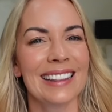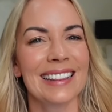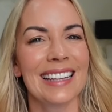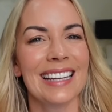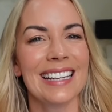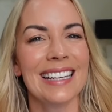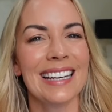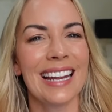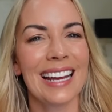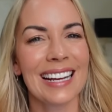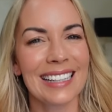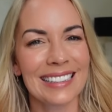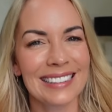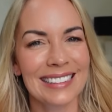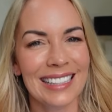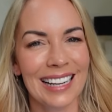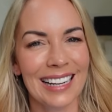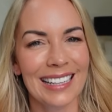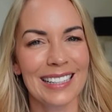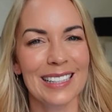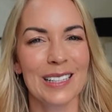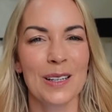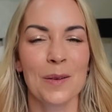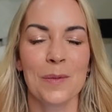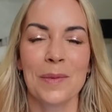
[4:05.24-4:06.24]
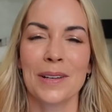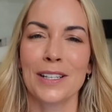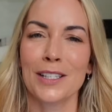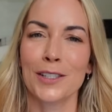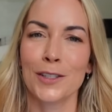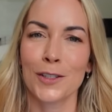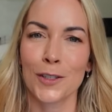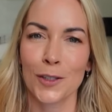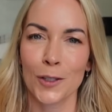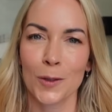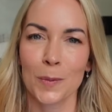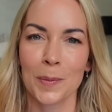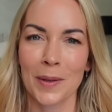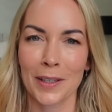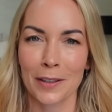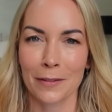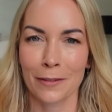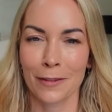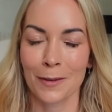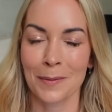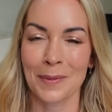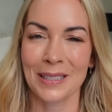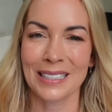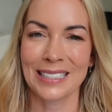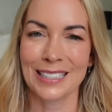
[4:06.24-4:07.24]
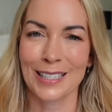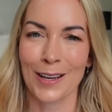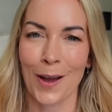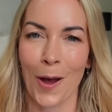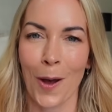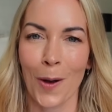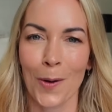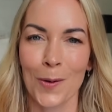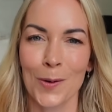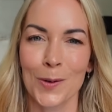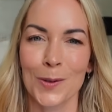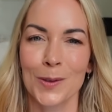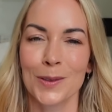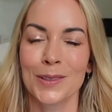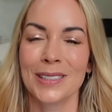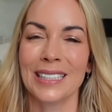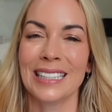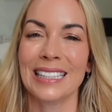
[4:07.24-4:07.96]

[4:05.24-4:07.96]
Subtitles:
The next item is too big for me to hold.